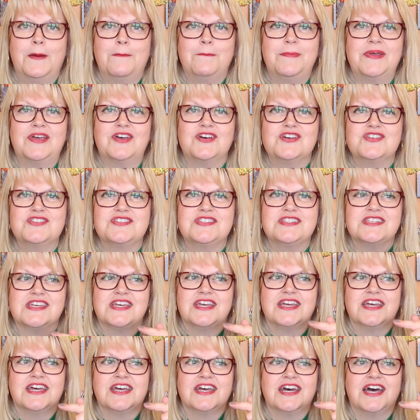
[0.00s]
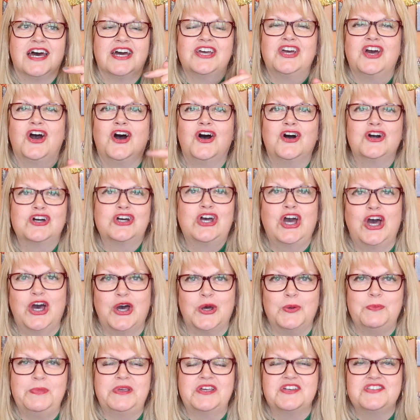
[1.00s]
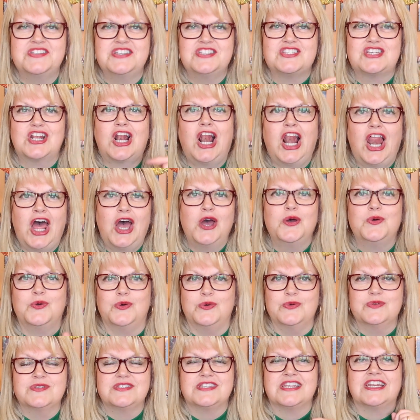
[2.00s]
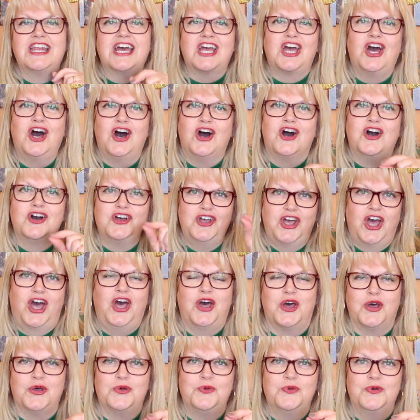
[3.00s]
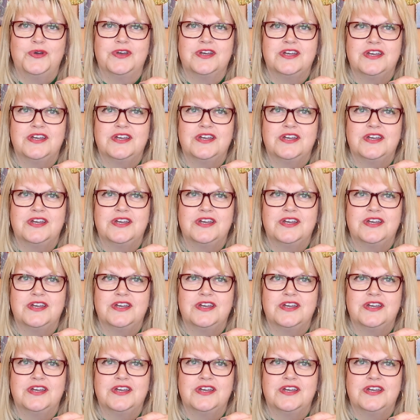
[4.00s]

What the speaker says: Because I can't go, because it's closed and I can't go.